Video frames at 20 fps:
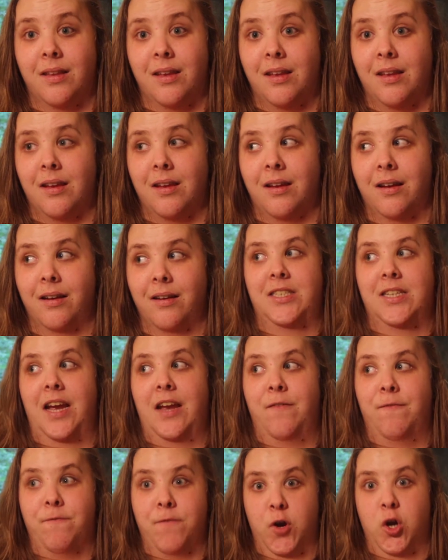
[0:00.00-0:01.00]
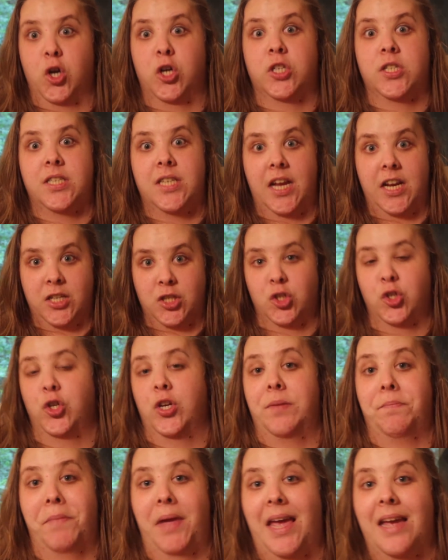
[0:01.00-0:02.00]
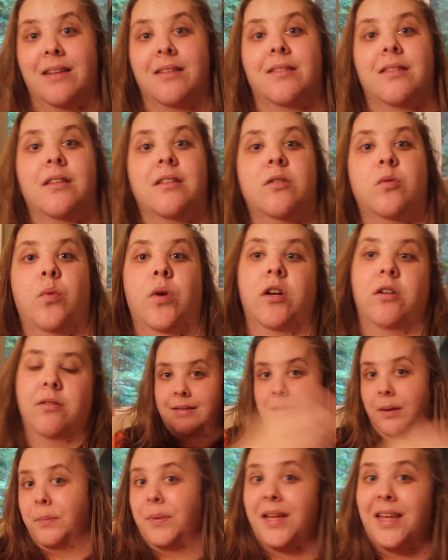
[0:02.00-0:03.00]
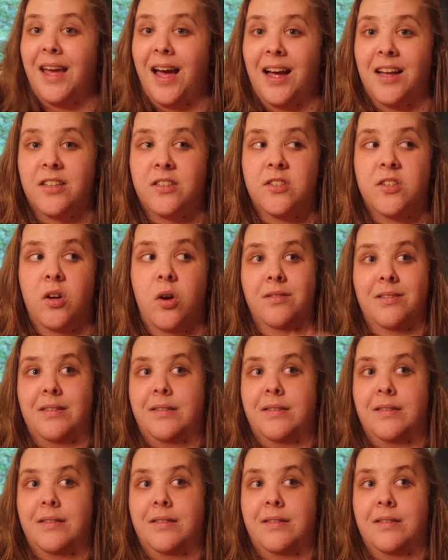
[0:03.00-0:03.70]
the diverse extreme cases where somebody has